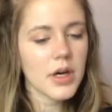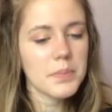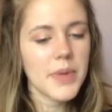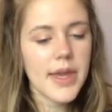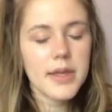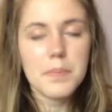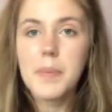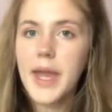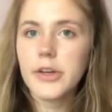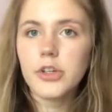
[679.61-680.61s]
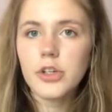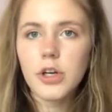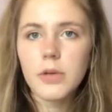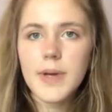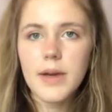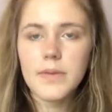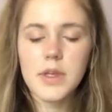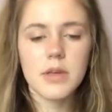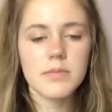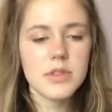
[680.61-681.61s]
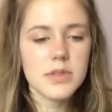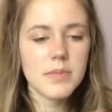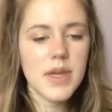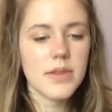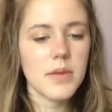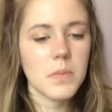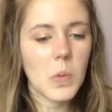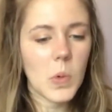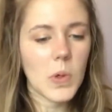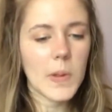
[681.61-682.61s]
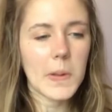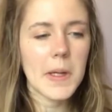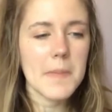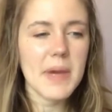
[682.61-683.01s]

a pink banner around them to make them more